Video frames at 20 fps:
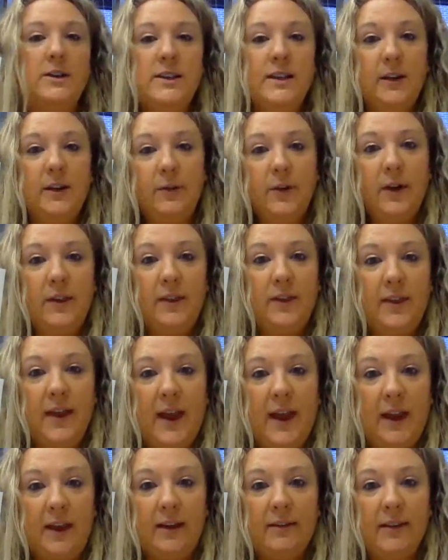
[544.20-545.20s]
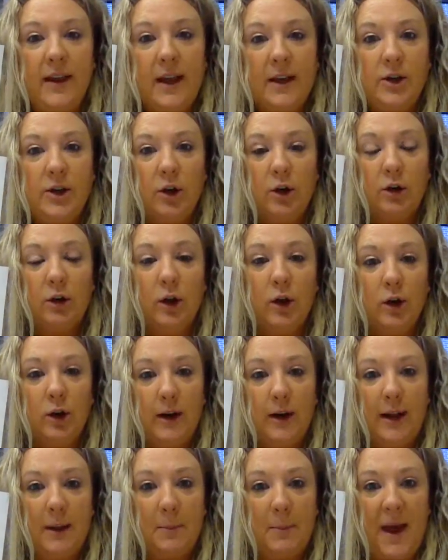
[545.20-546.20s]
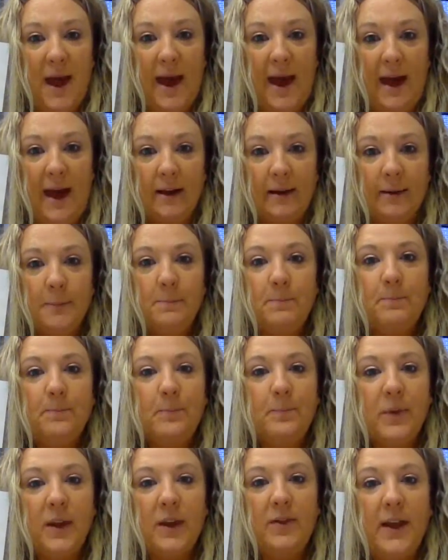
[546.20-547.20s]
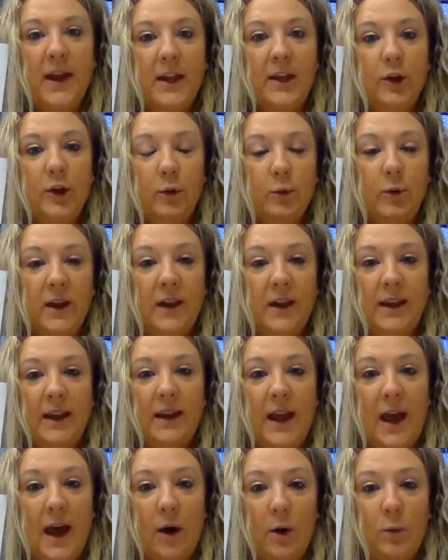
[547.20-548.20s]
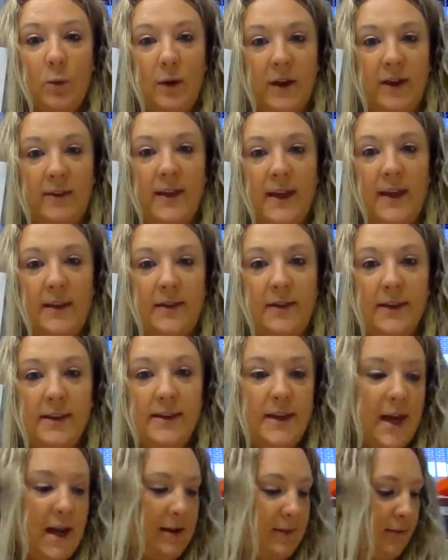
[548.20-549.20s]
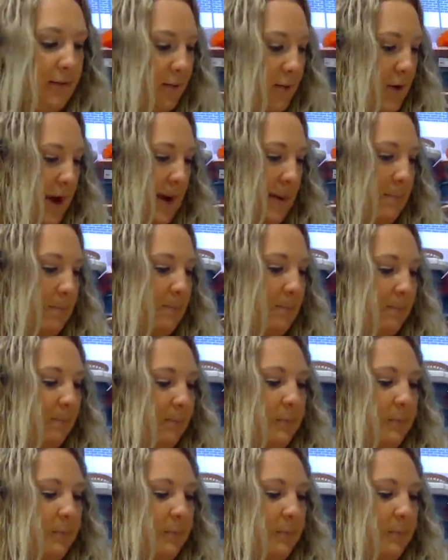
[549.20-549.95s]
different things in your learning bag that you can count with in the 10 frame.